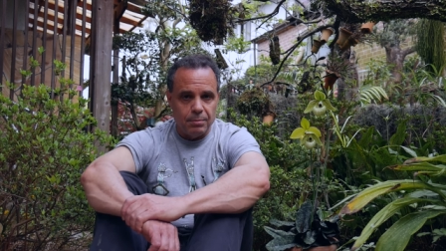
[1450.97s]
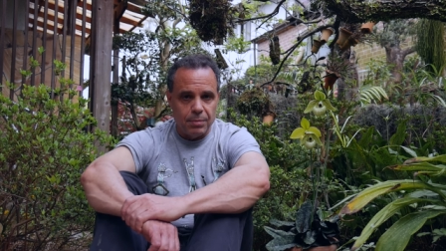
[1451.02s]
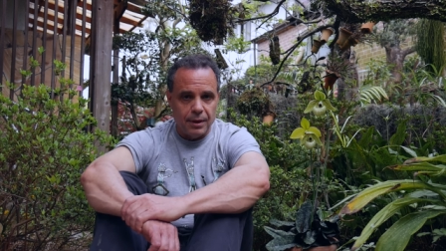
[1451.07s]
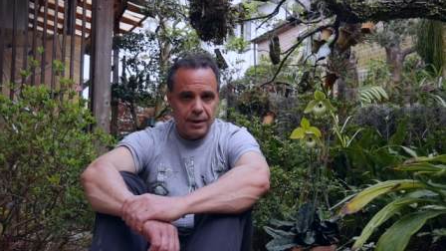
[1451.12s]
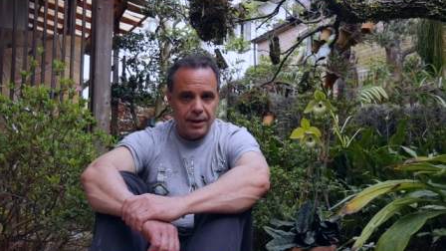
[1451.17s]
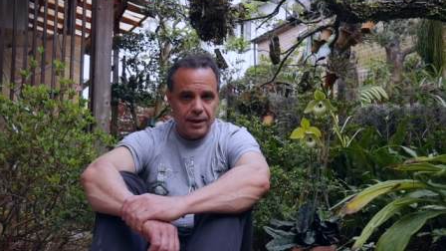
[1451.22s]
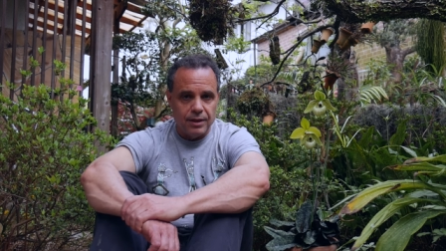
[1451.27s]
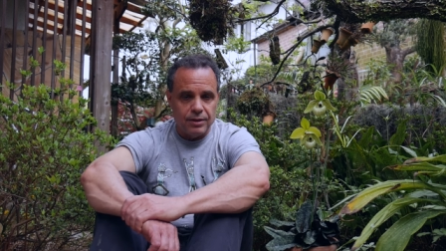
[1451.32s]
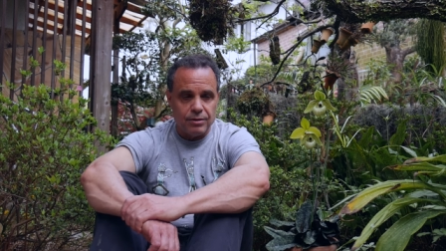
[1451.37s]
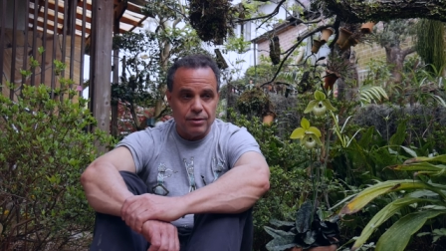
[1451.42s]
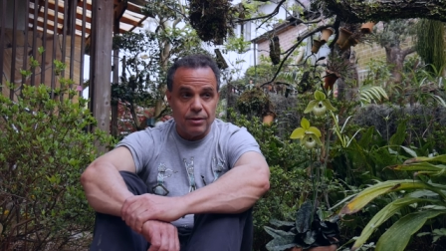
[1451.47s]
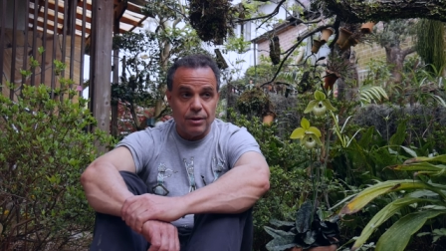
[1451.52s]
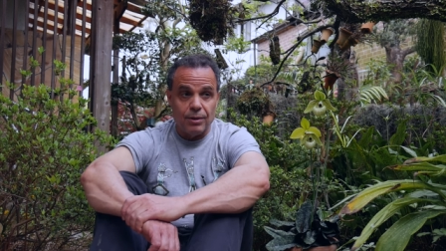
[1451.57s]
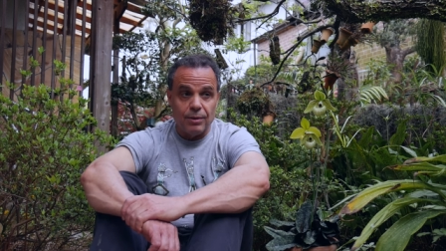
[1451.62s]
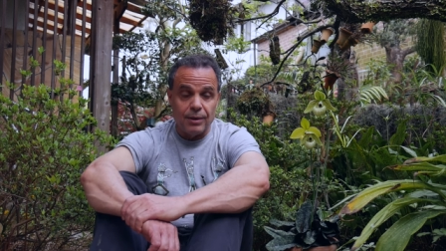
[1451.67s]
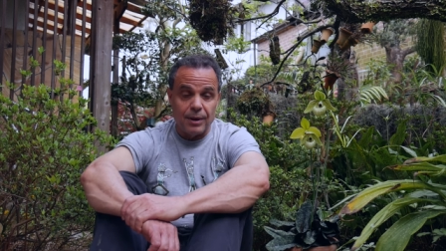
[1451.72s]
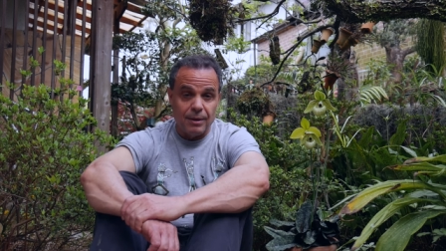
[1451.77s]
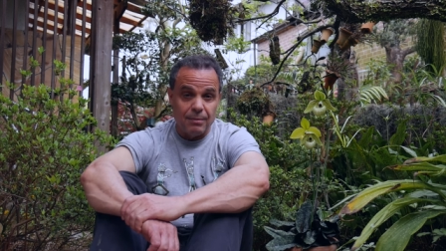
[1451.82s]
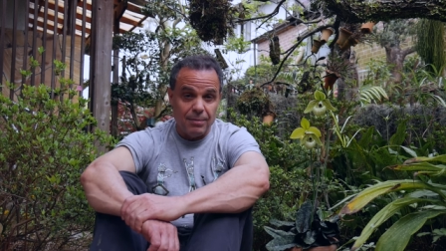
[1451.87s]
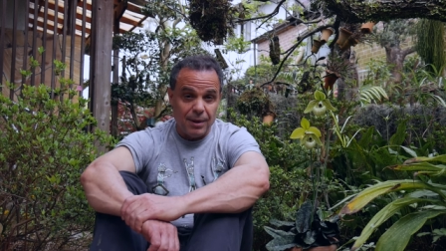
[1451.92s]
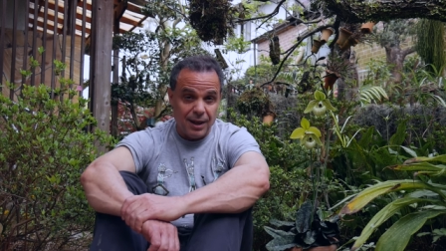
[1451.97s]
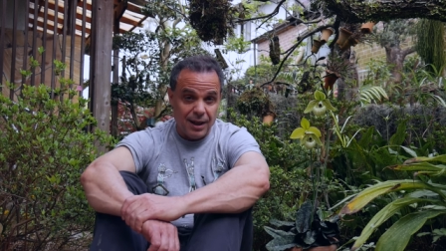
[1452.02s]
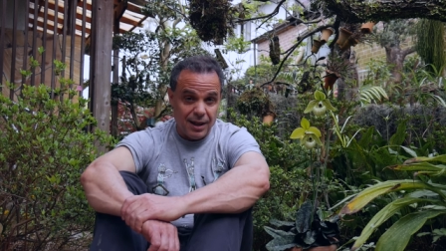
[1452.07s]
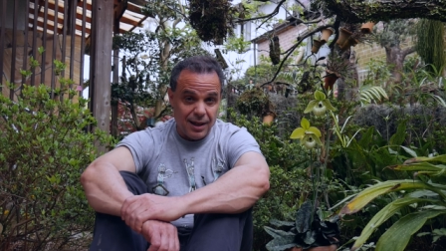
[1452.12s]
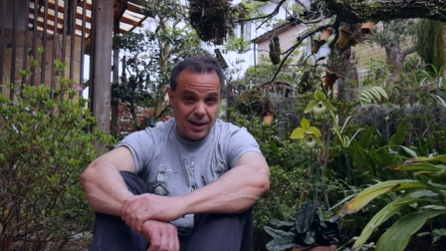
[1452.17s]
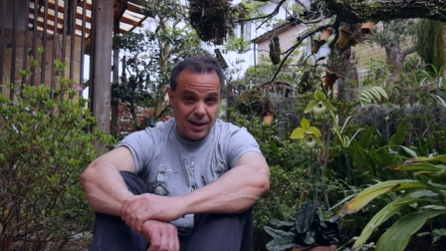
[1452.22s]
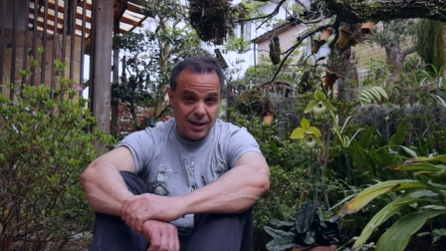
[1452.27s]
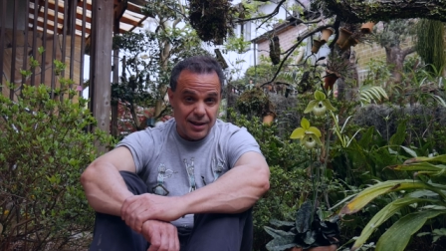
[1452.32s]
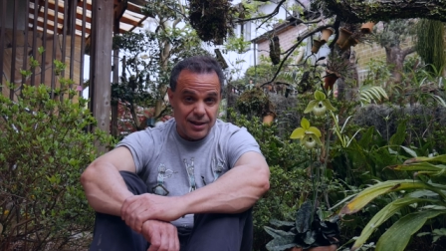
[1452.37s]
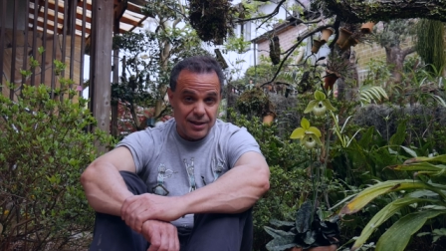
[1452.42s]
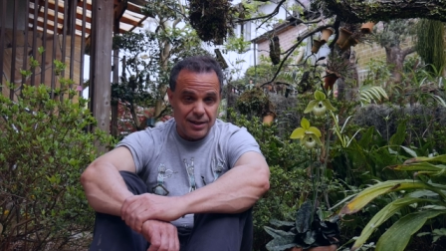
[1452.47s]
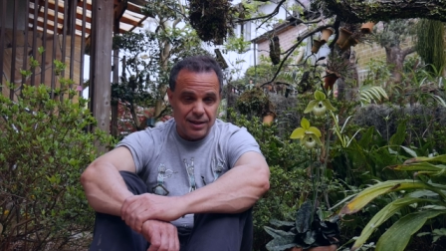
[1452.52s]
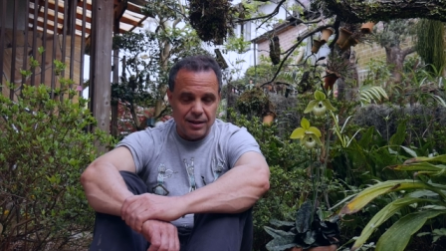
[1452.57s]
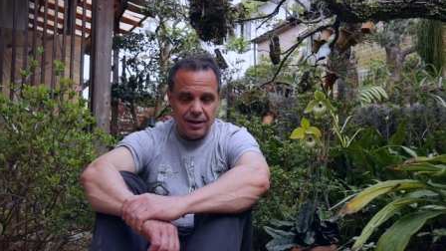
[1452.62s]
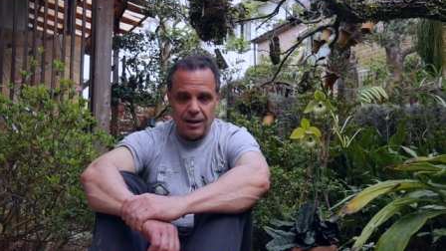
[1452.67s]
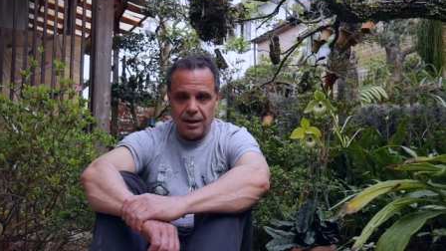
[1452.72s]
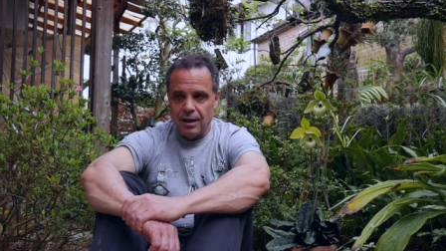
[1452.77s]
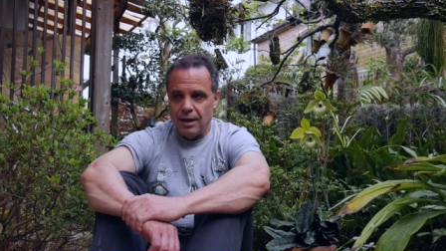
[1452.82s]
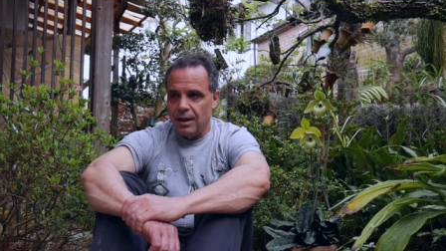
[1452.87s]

plants growing in pots and